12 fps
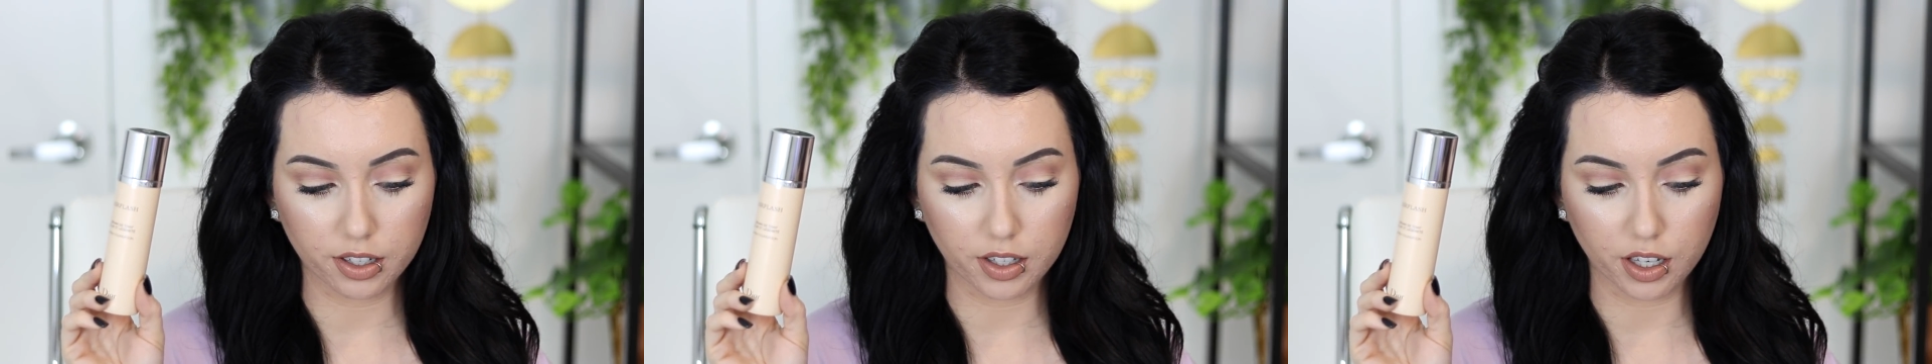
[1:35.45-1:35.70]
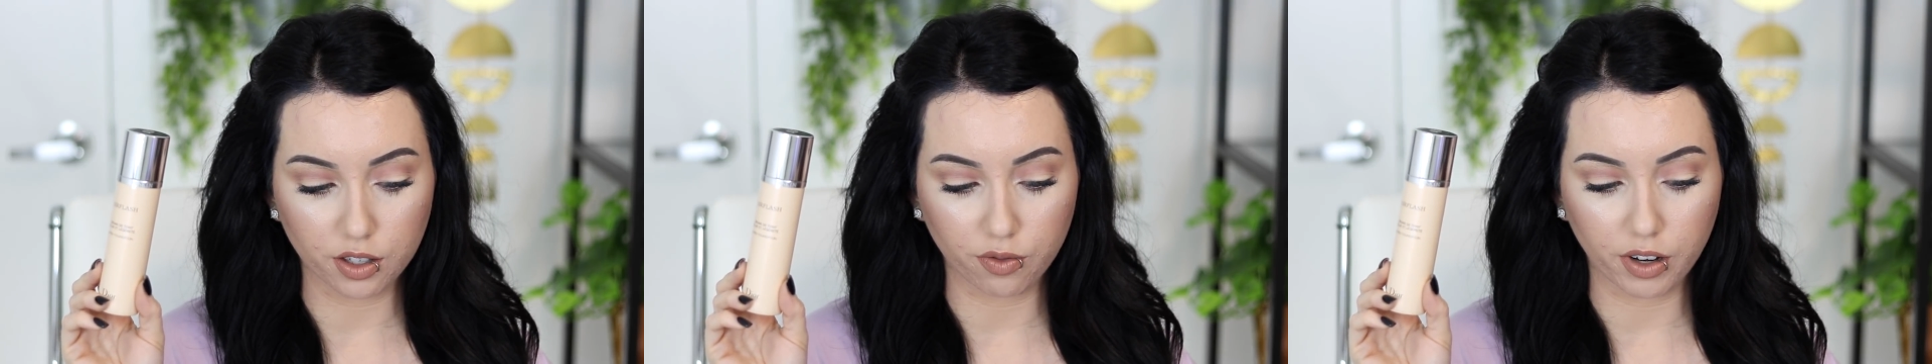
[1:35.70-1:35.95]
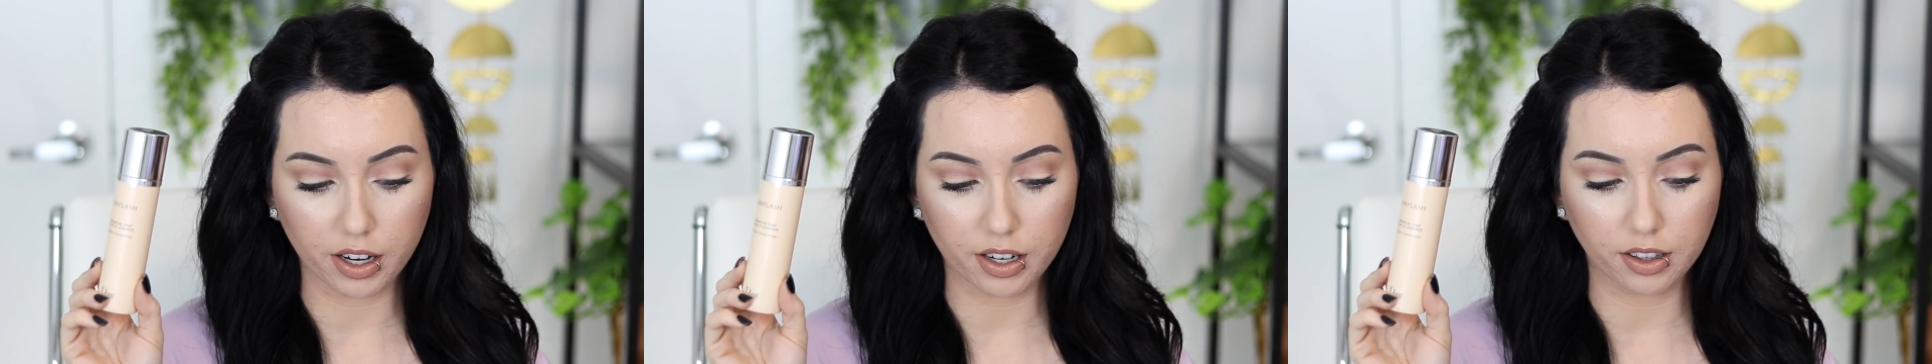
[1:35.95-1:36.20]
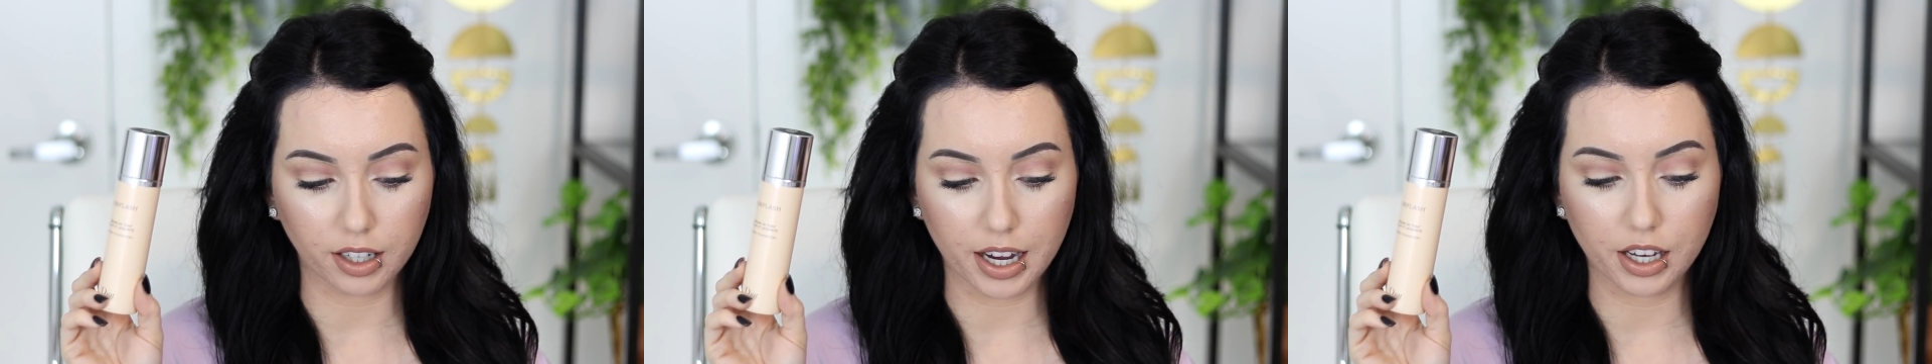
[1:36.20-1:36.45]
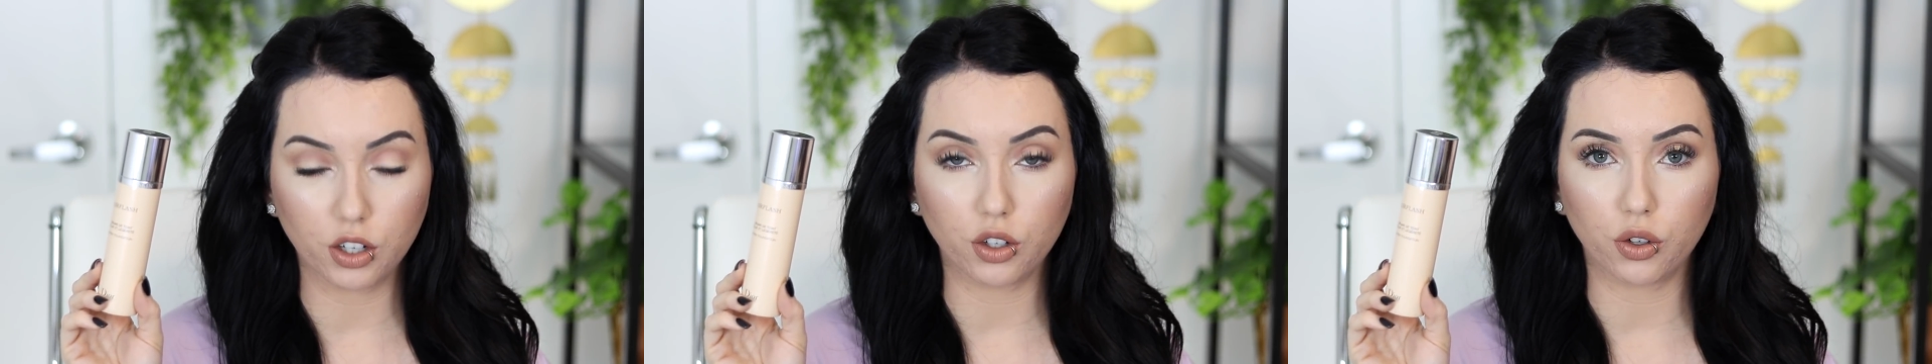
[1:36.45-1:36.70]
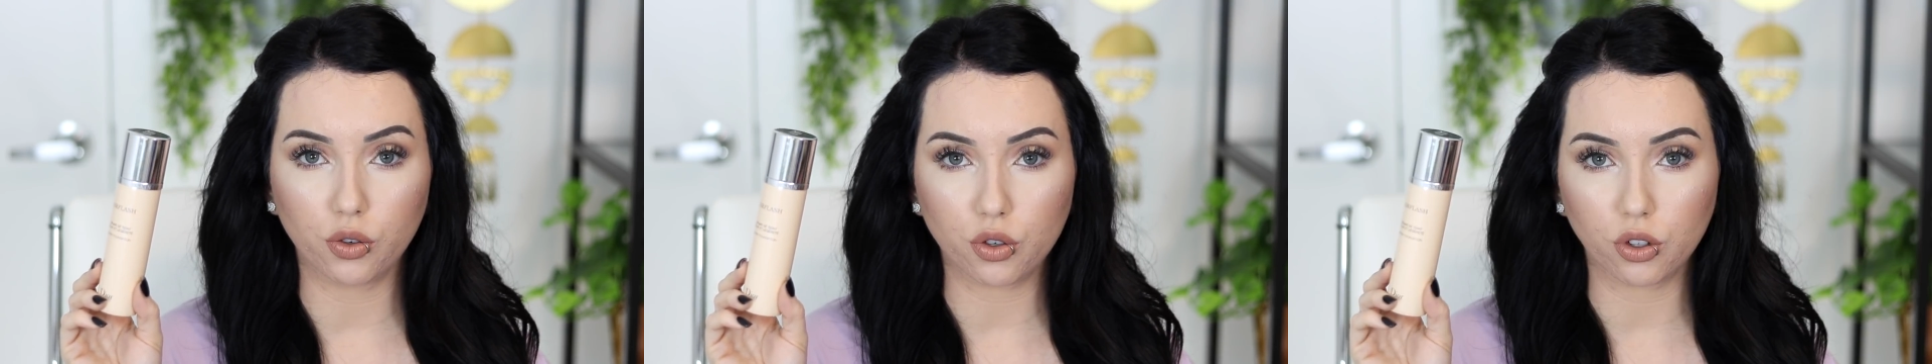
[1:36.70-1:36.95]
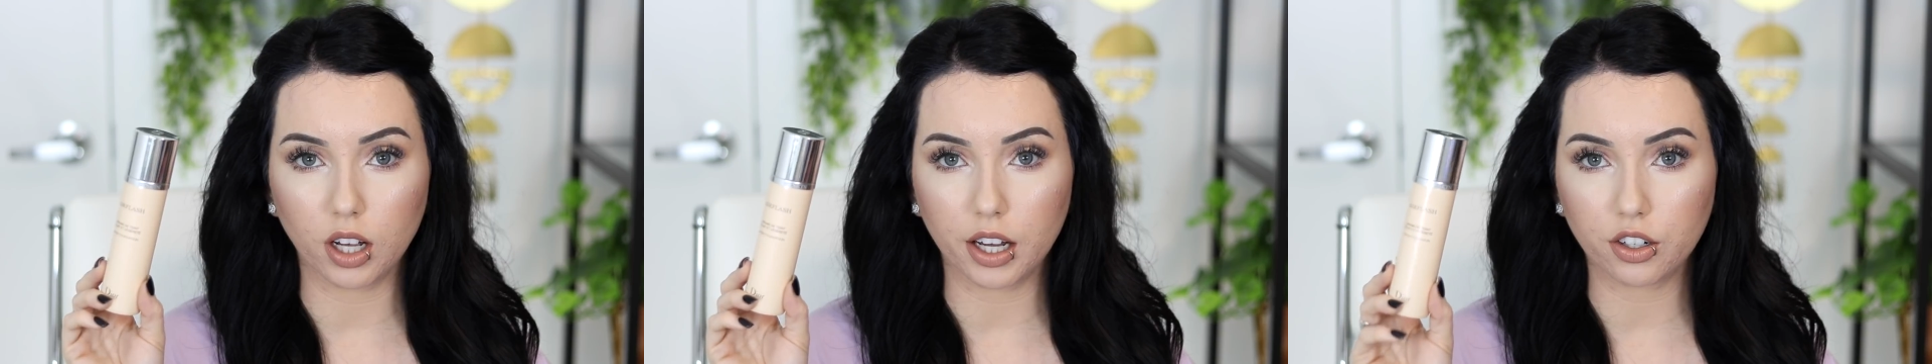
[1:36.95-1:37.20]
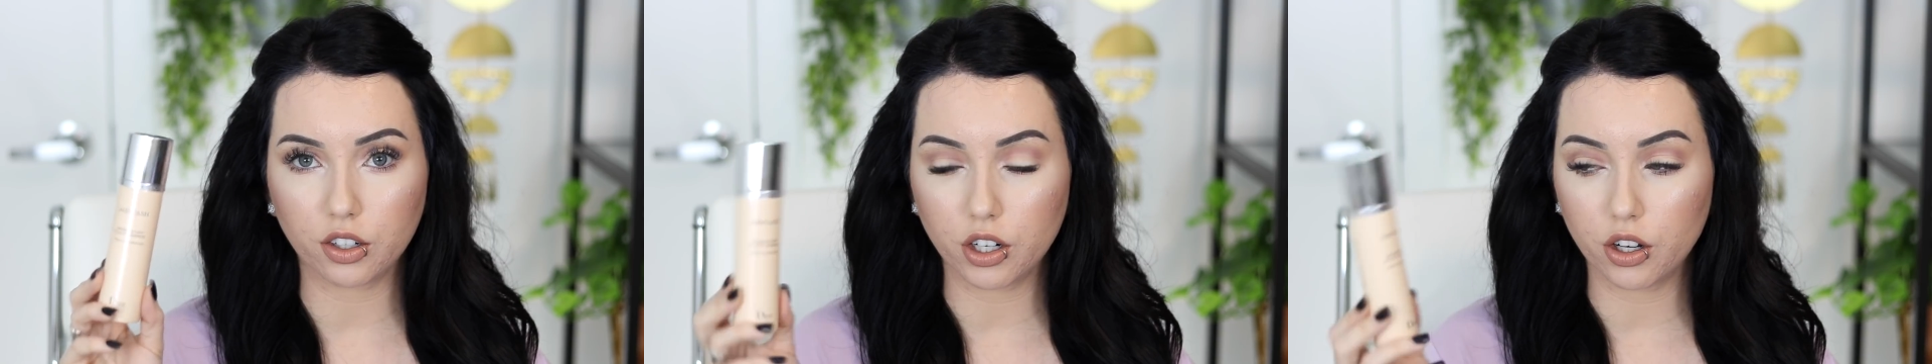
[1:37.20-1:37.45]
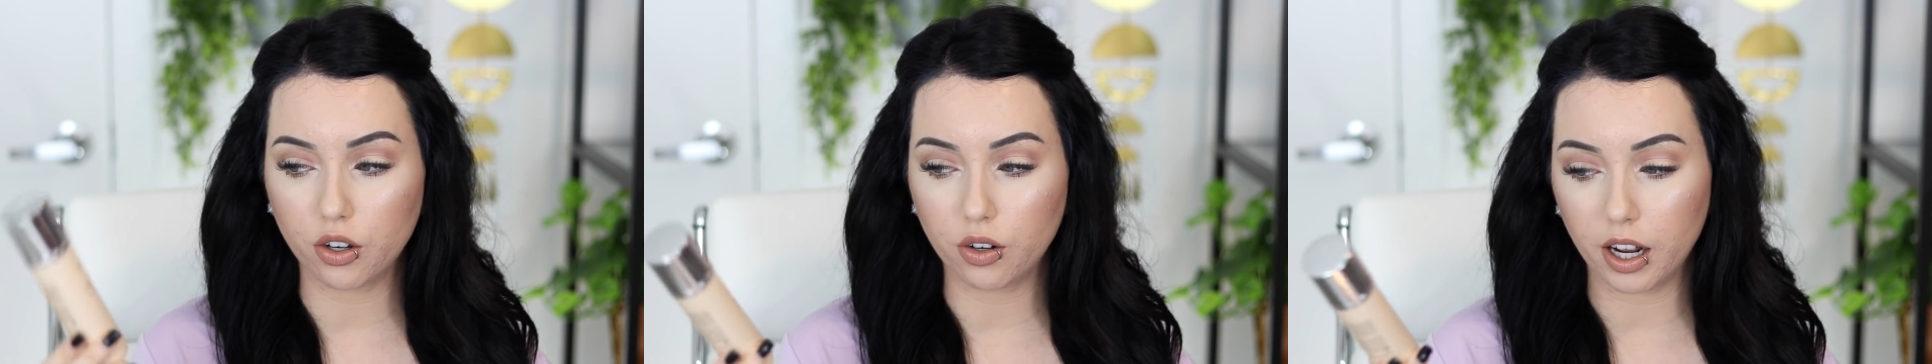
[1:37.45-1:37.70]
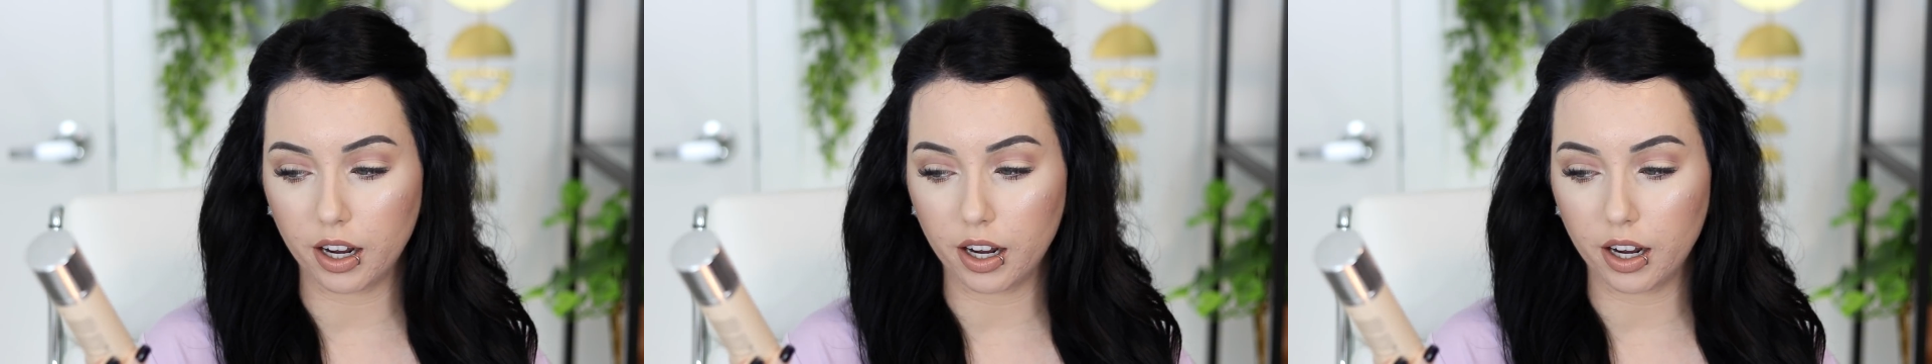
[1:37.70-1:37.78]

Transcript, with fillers: It says very light neutral undertone.